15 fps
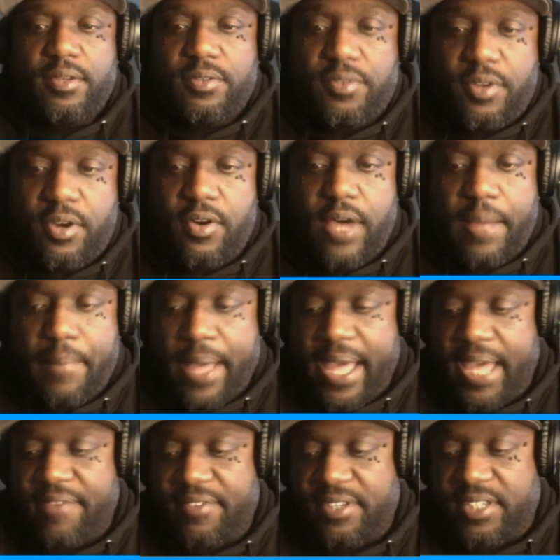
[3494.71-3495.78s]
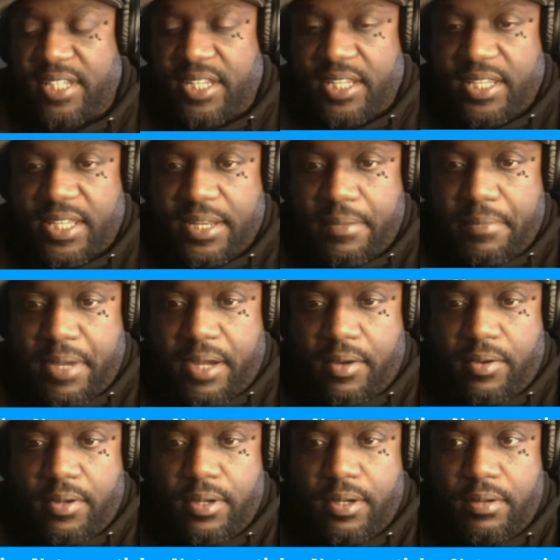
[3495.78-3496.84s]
You know, I haven't did it in about